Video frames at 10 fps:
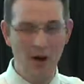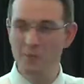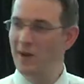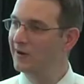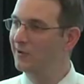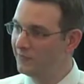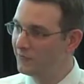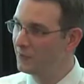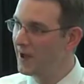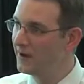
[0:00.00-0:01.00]
biomedical
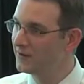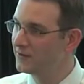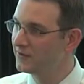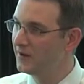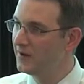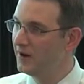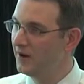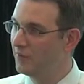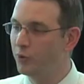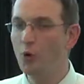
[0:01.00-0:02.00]
informatics
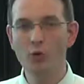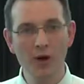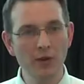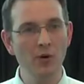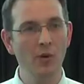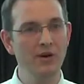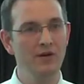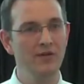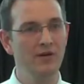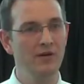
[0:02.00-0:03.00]
uh, program going
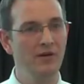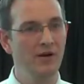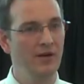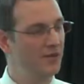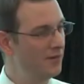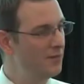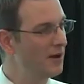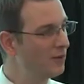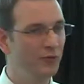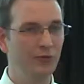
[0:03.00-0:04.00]
at the, at the
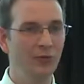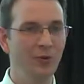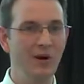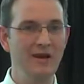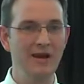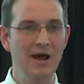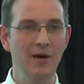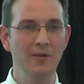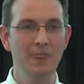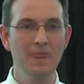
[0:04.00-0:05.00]
medical school right now,